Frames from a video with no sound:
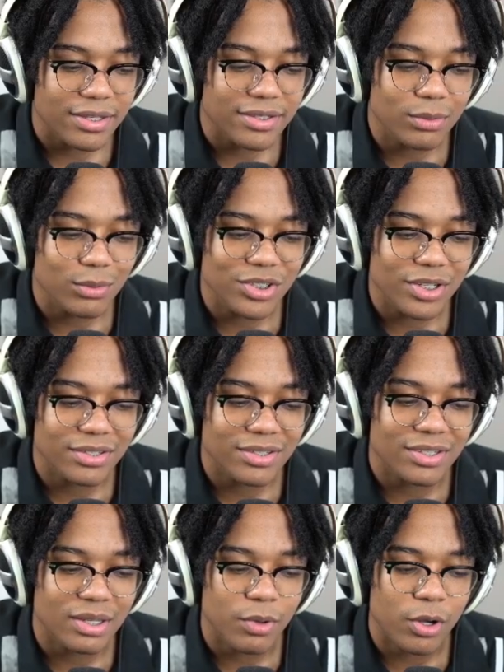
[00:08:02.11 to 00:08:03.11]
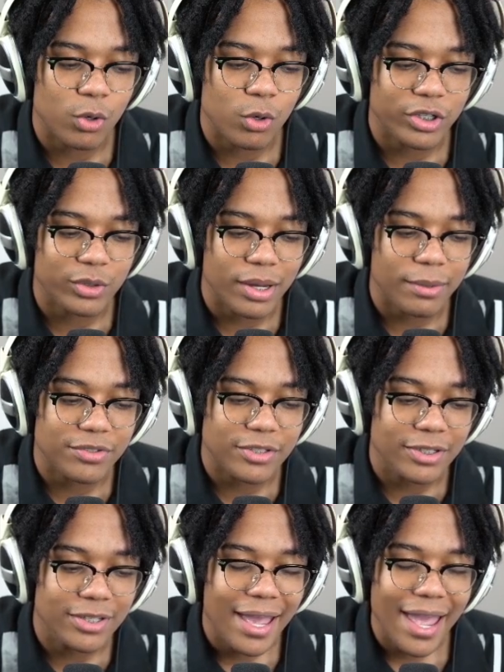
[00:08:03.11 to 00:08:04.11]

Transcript: Let's see what she has to say about Gordon Ramsay.